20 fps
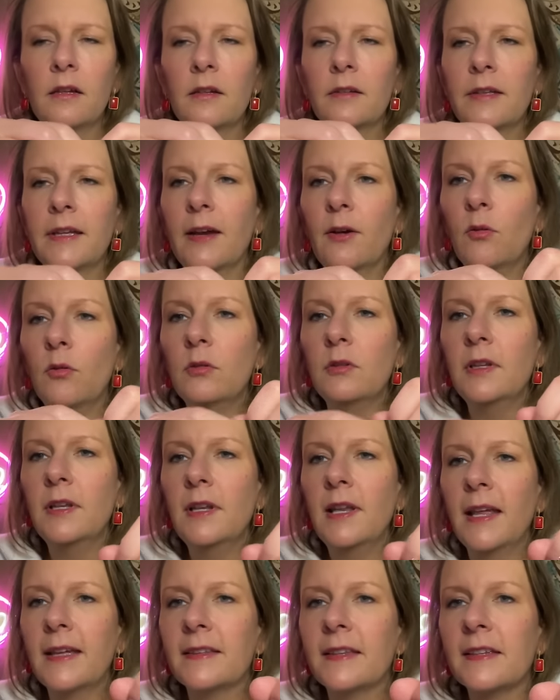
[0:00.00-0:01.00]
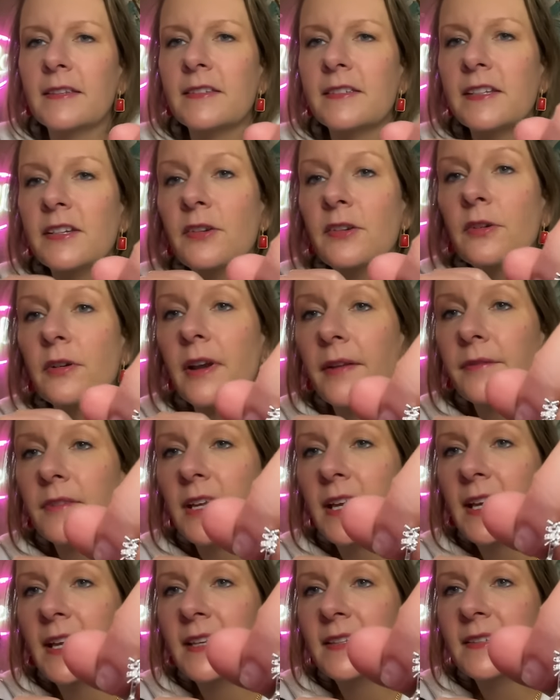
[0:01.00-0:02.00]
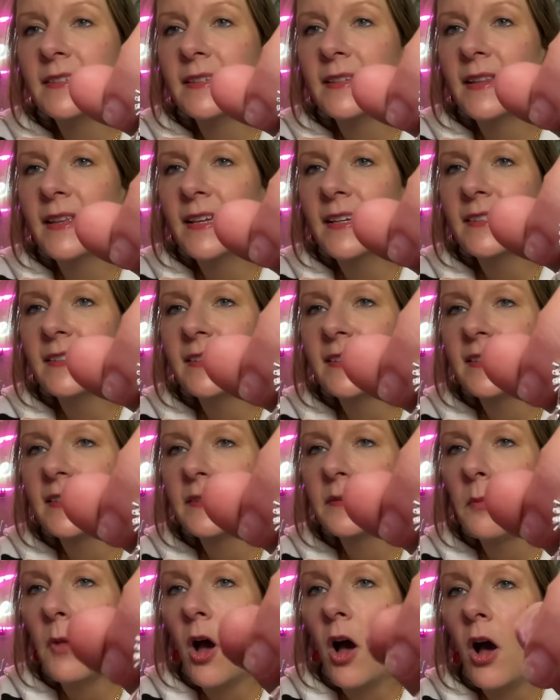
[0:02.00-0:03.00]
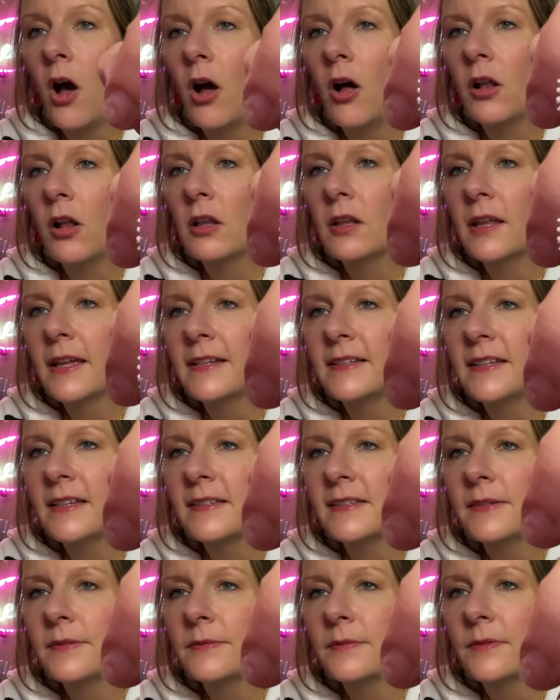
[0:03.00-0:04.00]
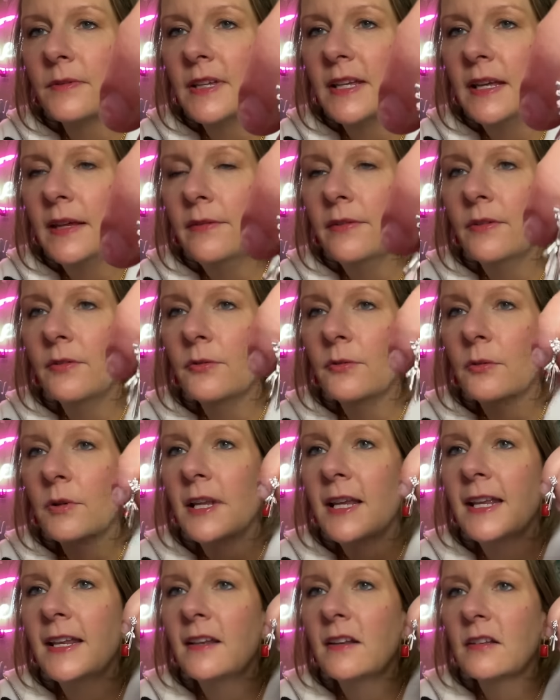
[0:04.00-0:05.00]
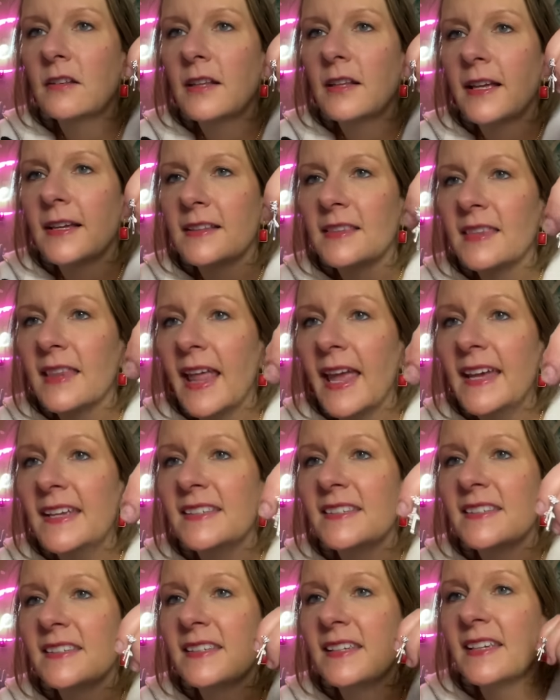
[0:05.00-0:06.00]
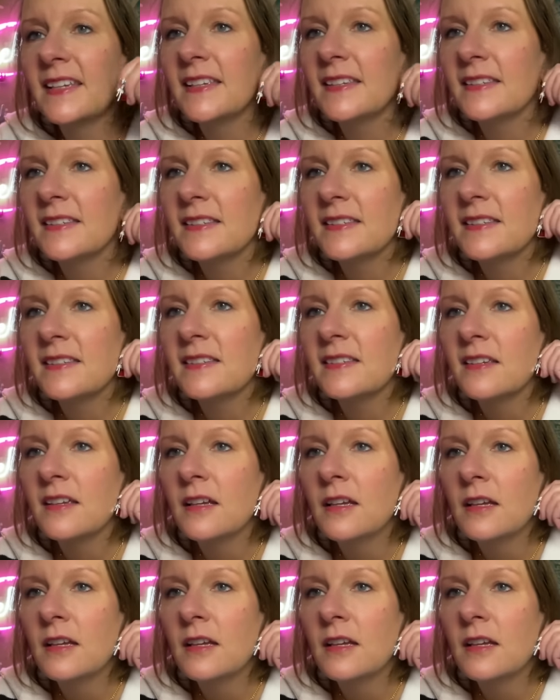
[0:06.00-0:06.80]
Okay, hold it like this so you don't have... It's this small. It doesn't even really look like laces.